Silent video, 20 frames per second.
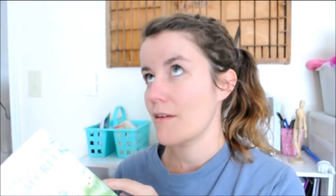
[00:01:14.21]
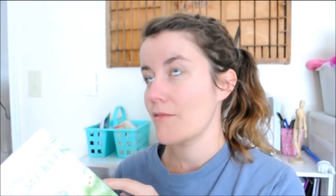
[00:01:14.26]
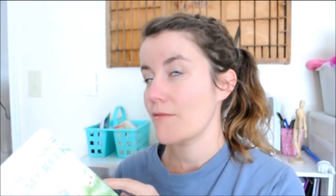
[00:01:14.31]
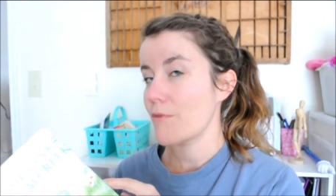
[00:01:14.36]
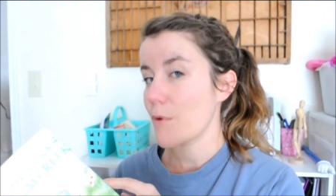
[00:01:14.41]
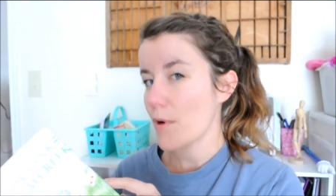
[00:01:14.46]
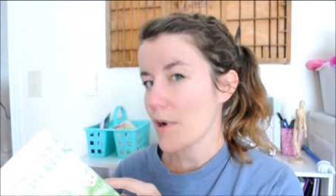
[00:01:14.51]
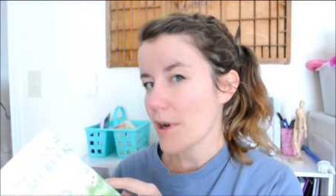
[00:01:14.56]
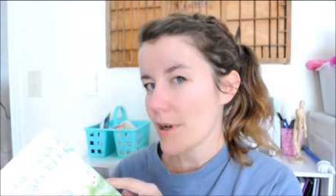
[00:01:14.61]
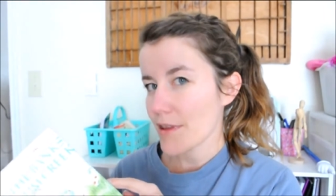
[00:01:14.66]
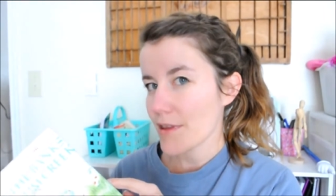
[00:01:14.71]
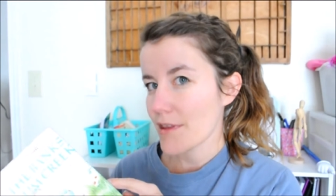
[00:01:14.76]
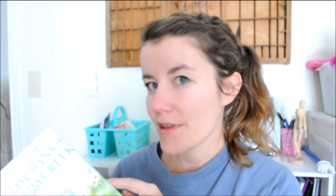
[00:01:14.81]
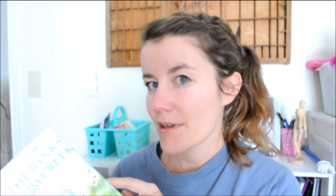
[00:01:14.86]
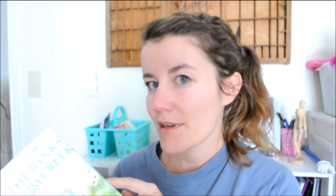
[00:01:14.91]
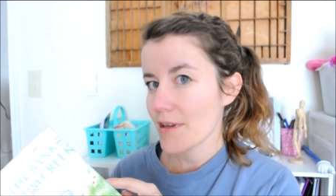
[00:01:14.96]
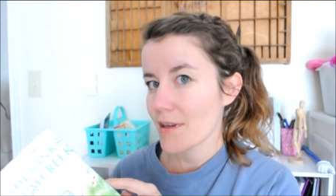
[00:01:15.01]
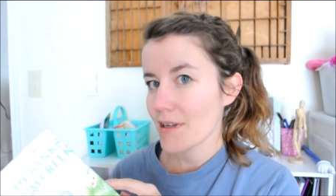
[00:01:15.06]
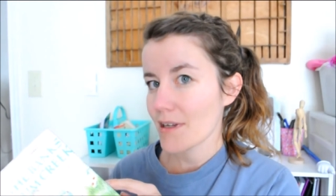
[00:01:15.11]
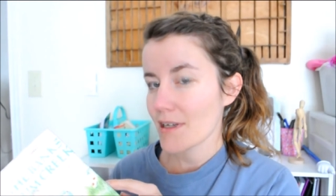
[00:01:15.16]
fourth.
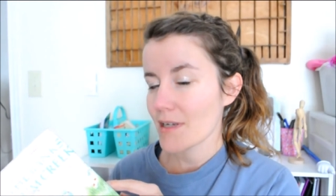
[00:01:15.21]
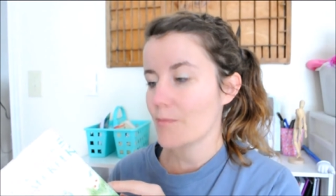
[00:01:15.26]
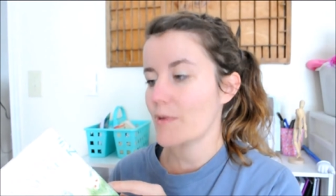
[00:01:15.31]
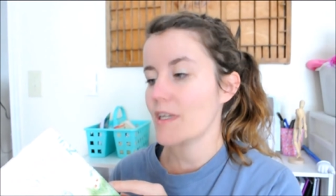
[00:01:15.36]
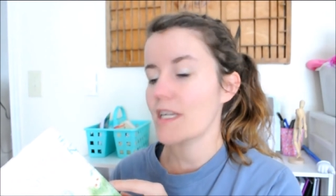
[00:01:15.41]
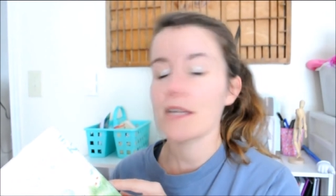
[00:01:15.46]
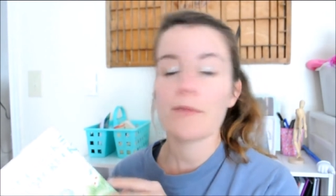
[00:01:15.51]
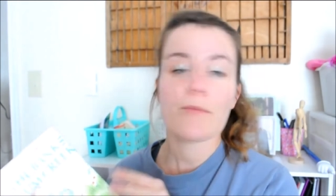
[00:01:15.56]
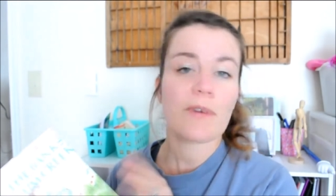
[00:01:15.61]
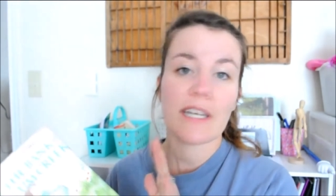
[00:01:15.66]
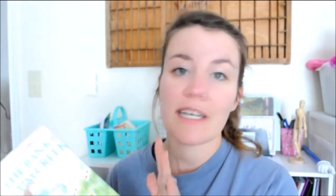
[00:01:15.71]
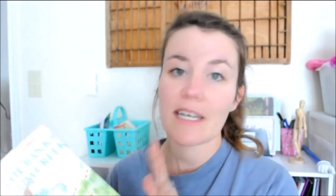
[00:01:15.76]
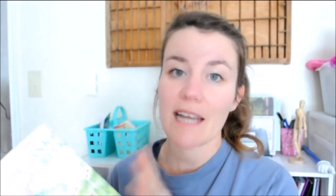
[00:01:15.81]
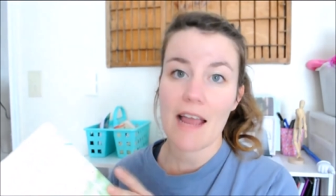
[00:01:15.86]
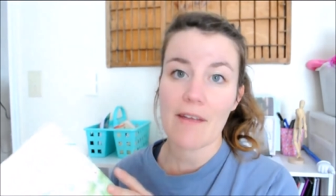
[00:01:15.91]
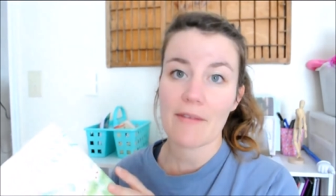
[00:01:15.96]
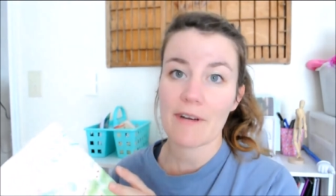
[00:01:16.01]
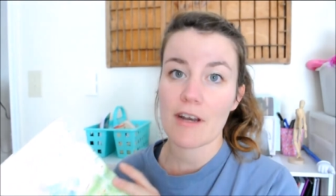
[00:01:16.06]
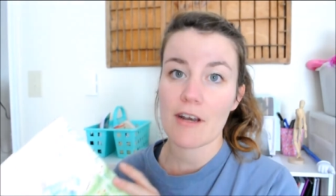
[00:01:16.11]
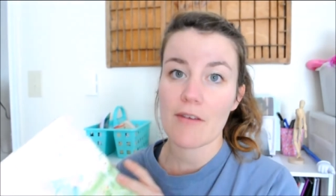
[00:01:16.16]
We did we did
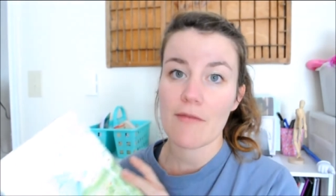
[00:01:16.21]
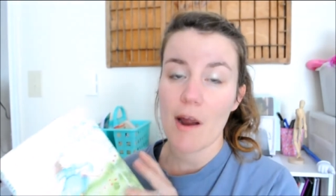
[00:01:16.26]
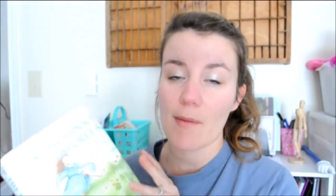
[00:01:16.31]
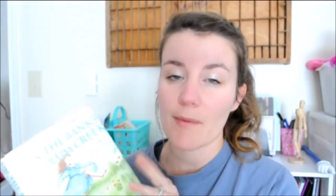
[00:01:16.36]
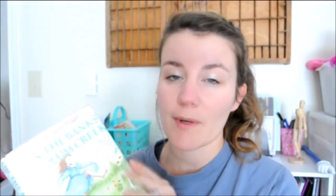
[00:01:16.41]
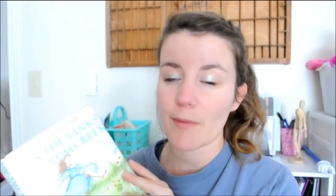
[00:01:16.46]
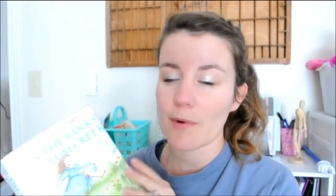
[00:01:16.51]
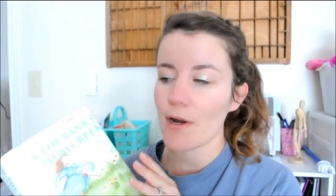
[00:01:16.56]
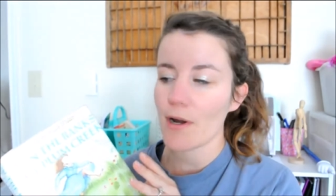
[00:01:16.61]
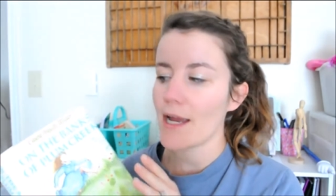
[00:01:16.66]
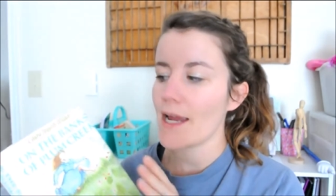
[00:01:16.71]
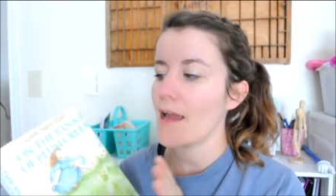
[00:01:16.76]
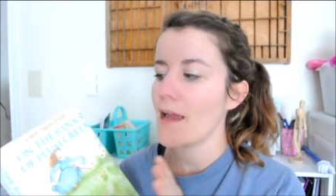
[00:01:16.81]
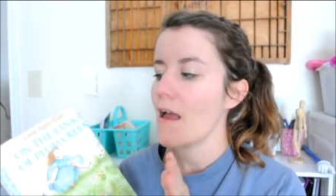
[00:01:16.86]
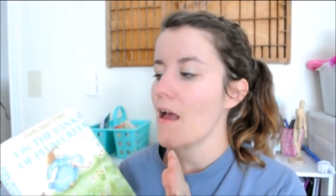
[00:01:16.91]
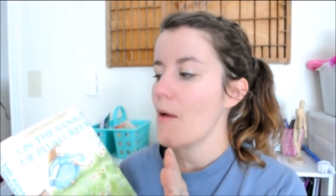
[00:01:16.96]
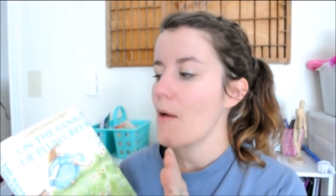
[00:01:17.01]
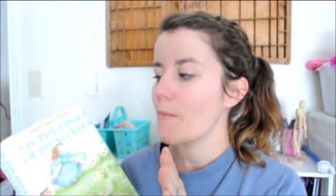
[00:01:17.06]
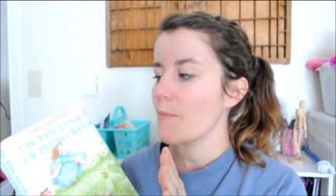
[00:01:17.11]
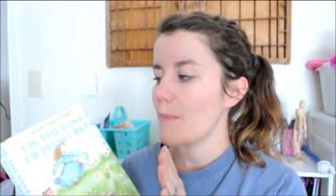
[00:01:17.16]
not read Farmer Boy,
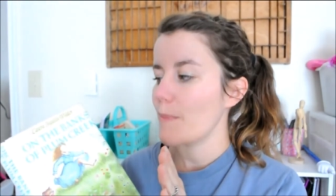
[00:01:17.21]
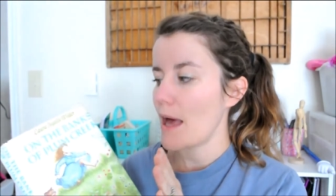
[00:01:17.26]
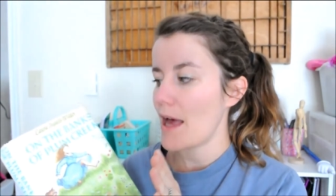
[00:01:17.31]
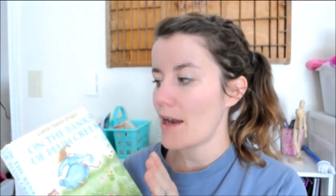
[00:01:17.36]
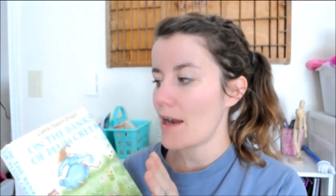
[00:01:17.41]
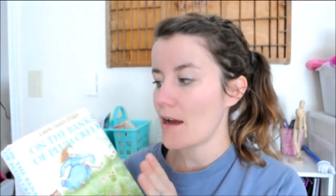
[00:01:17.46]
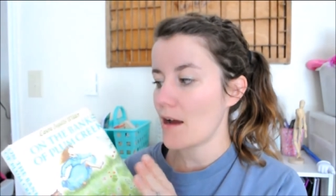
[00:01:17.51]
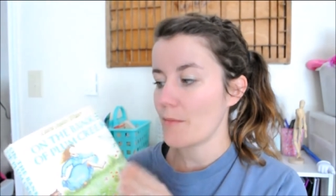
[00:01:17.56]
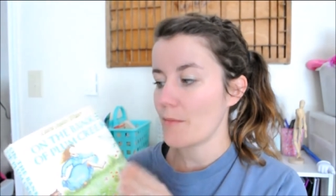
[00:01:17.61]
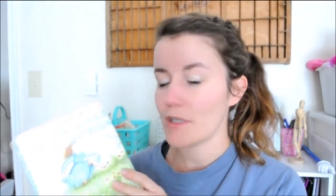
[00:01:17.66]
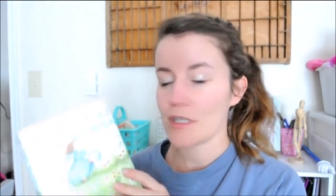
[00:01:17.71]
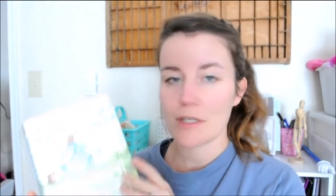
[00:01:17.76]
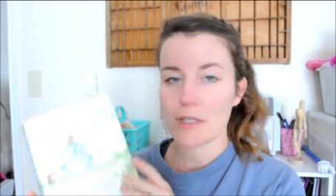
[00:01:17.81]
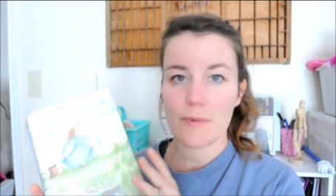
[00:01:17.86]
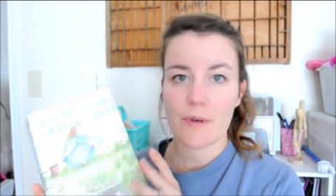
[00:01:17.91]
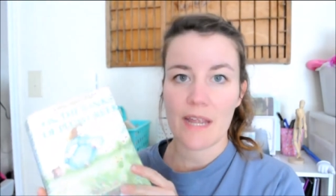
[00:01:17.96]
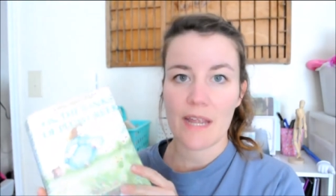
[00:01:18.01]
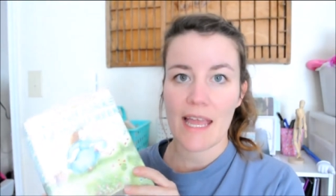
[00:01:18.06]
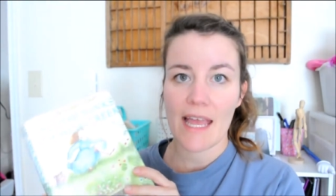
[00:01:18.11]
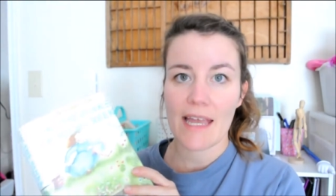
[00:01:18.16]
but um, we just
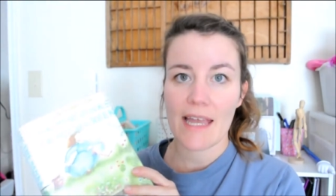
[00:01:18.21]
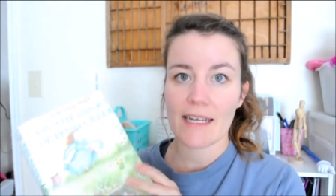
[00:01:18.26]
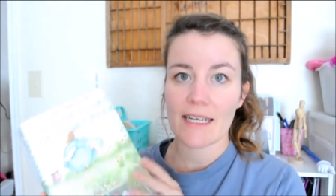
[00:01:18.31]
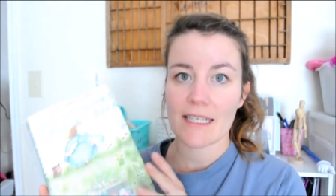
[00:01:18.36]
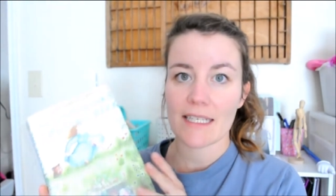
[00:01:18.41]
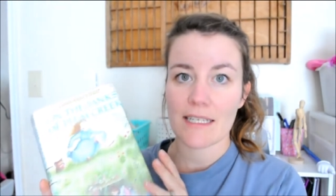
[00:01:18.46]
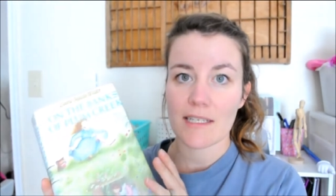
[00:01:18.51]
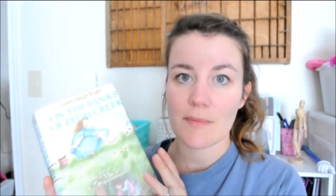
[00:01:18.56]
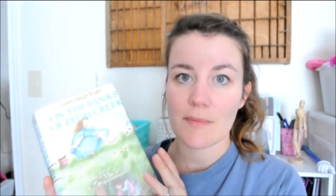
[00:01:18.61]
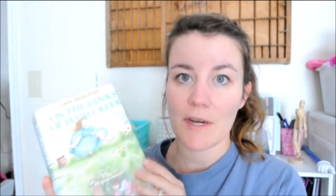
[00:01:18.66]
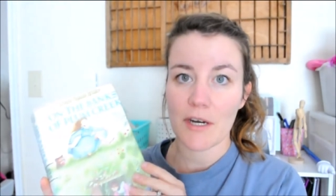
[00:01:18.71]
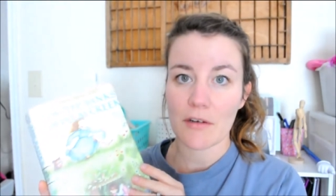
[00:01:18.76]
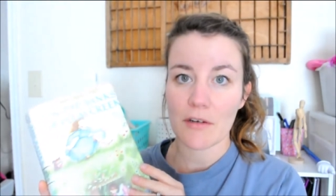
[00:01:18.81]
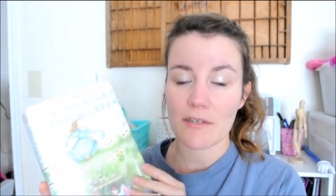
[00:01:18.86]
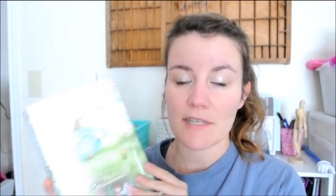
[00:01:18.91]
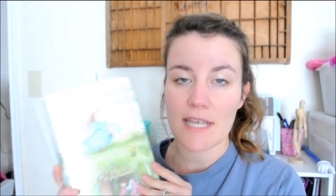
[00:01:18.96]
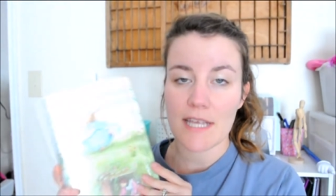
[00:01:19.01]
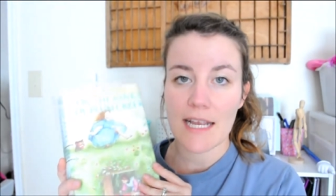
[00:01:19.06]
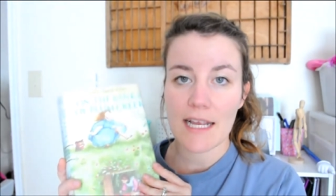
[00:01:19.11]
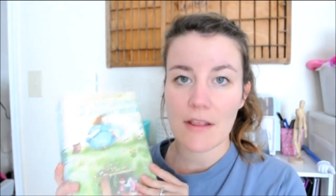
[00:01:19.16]
went ahead since my
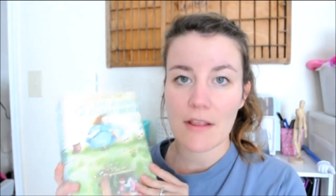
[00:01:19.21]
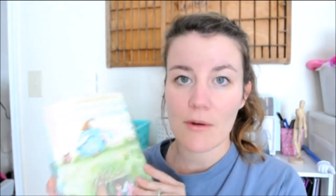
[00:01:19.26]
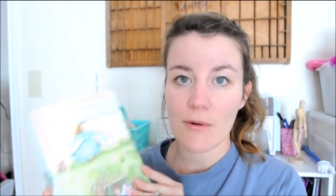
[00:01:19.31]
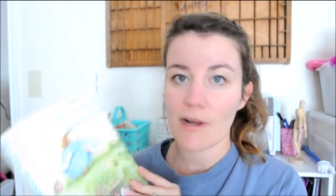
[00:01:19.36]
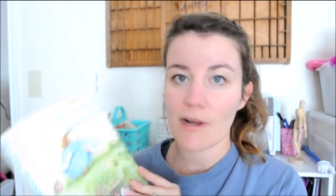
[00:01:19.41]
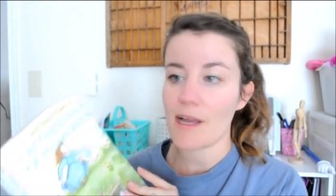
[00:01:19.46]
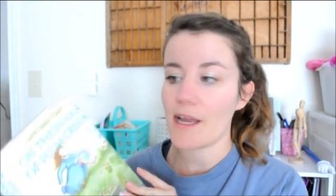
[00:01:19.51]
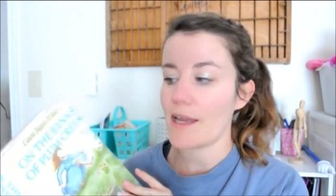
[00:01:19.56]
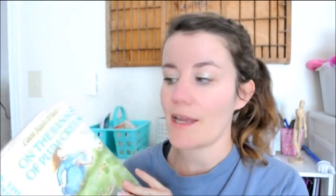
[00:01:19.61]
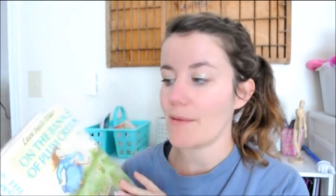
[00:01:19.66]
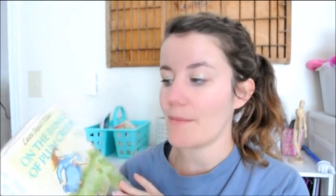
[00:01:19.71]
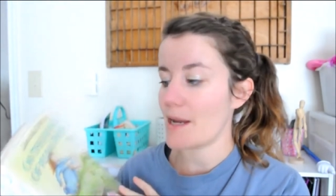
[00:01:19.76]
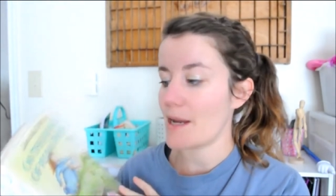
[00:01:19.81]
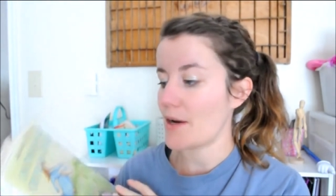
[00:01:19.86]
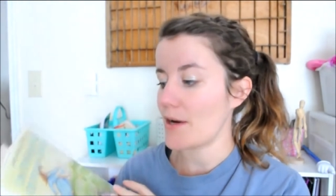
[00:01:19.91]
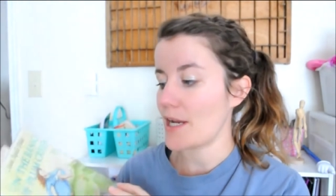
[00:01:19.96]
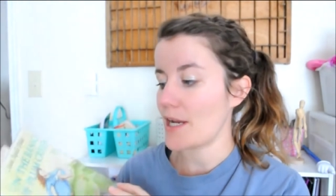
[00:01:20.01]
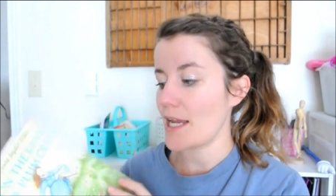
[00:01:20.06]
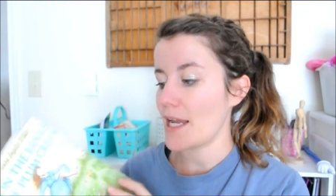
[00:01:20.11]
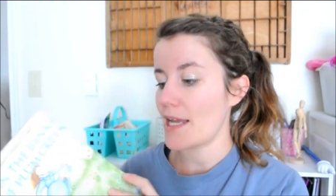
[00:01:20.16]
girls like Laura and
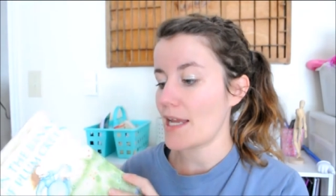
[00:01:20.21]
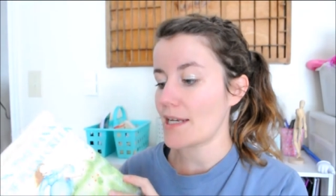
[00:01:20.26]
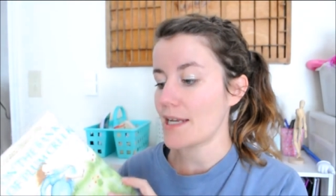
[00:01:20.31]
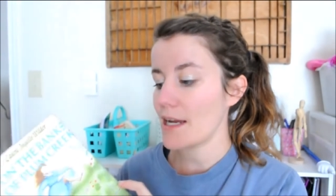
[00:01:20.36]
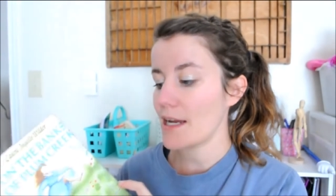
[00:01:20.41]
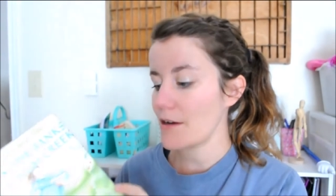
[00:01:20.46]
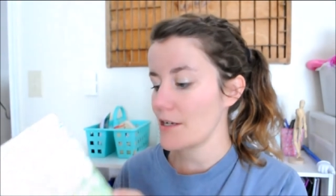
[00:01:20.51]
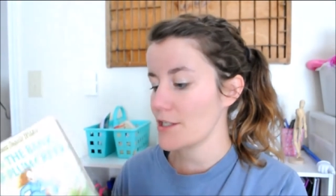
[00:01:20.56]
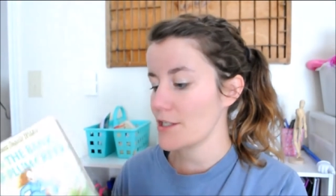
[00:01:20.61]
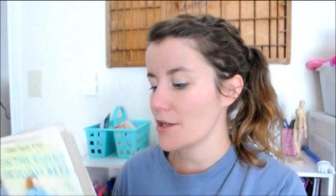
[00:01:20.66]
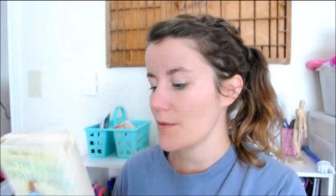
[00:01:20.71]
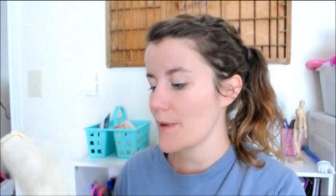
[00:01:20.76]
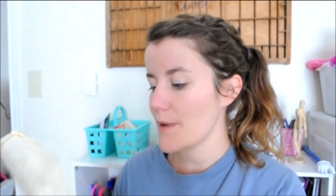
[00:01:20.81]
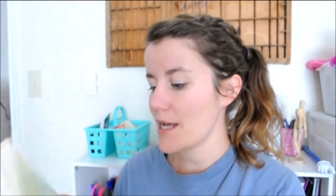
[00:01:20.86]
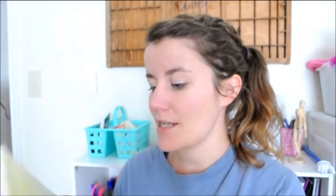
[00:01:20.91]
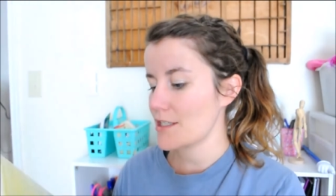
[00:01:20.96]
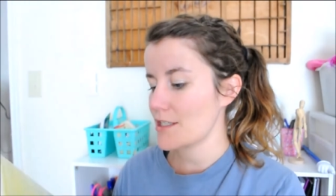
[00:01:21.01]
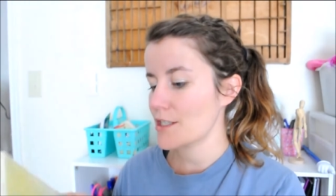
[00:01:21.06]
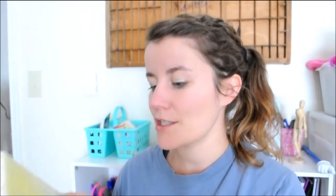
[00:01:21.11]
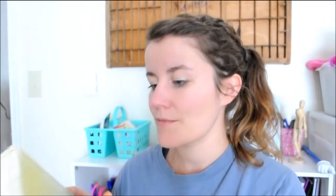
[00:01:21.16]
Mary and Carrie so
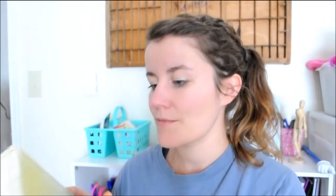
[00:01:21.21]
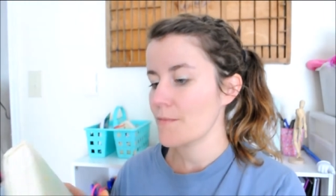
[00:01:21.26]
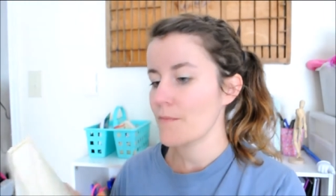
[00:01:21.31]
much.